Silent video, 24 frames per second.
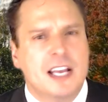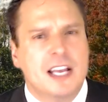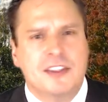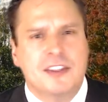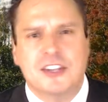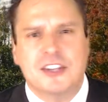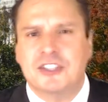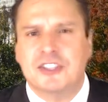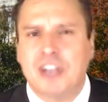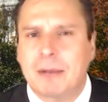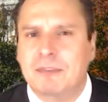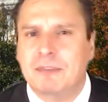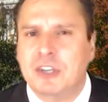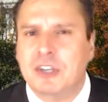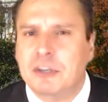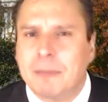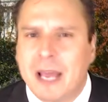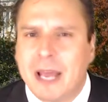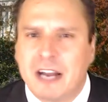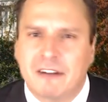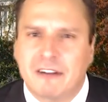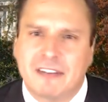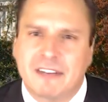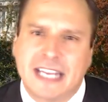the subject
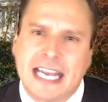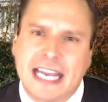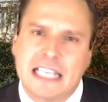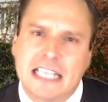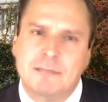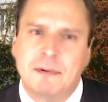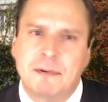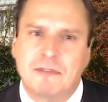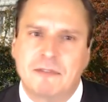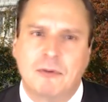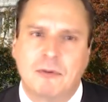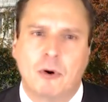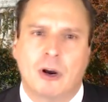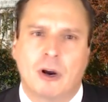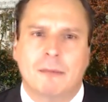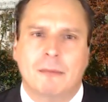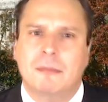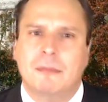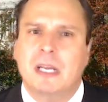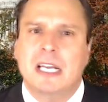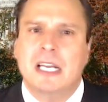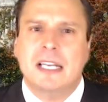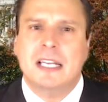matter of a case before him,